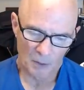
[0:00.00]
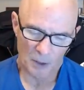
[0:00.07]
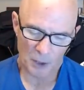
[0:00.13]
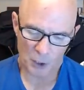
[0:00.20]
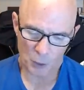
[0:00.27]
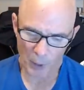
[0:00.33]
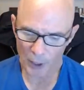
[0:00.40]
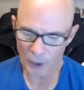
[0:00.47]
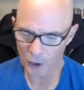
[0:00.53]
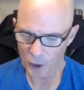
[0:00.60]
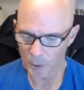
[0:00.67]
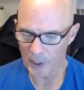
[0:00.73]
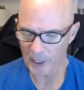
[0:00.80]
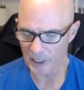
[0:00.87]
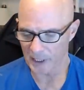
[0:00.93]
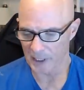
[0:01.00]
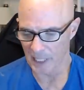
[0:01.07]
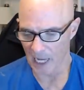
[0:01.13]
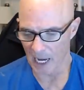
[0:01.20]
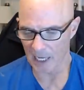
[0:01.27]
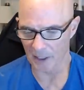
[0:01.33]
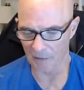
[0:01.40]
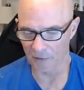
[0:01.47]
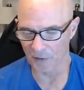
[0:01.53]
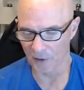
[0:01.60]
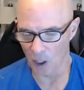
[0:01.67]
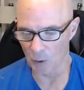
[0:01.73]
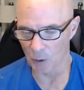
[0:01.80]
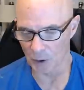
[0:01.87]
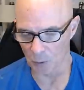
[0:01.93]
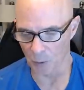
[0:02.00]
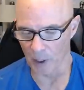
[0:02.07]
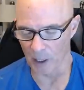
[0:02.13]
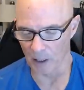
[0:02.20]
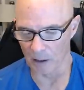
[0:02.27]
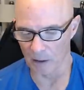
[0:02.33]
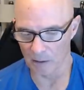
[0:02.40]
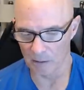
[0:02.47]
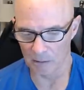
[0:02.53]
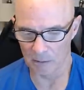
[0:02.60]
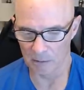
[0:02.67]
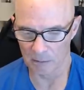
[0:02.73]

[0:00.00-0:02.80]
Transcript: the square tubing is not going to flow as well